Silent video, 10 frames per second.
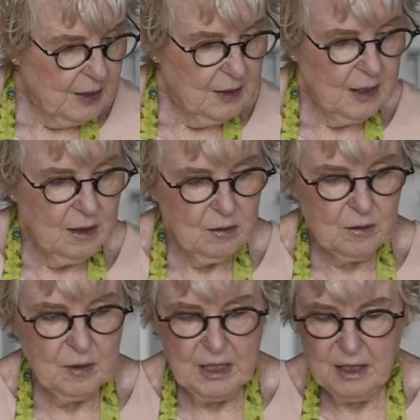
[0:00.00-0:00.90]

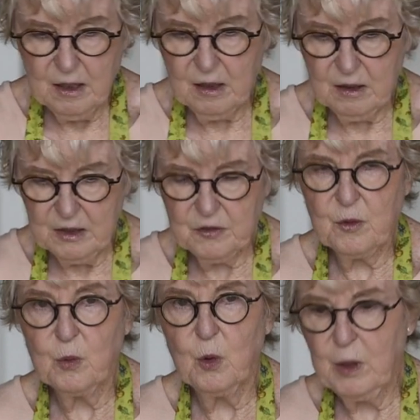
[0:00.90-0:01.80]
Now here is
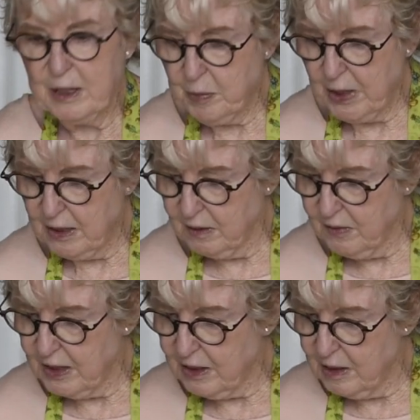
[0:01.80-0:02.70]
the rolling pin
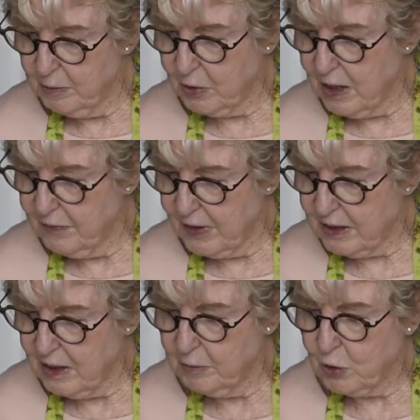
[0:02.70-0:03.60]
that
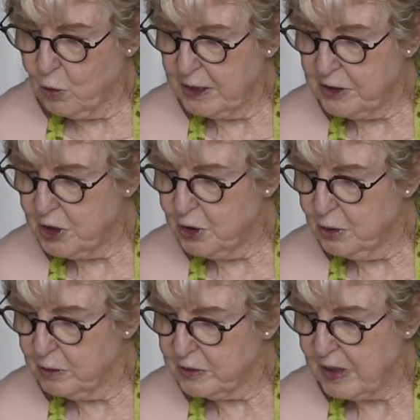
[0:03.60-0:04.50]
I'm going to
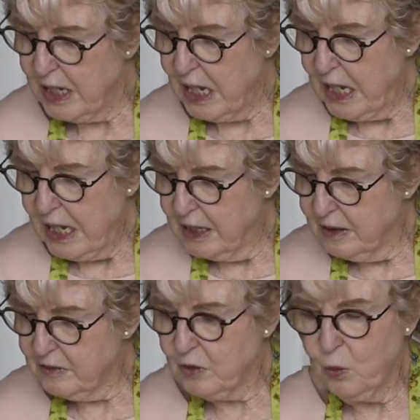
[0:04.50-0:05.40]
use. It
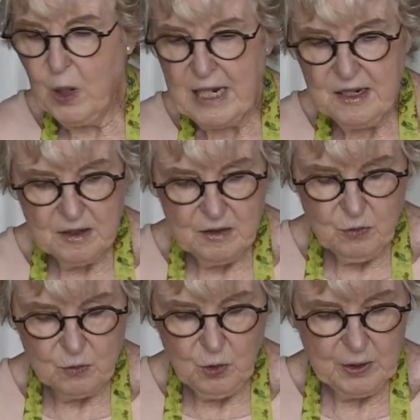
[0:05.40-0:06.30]
is a weighted
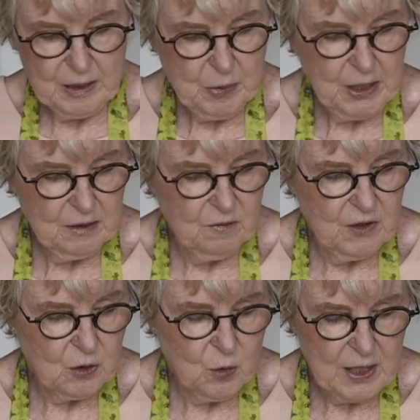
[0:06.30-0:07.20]
rolling pin,
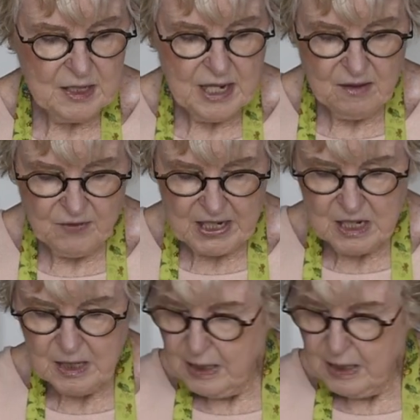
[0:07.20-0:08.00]
quite heavy,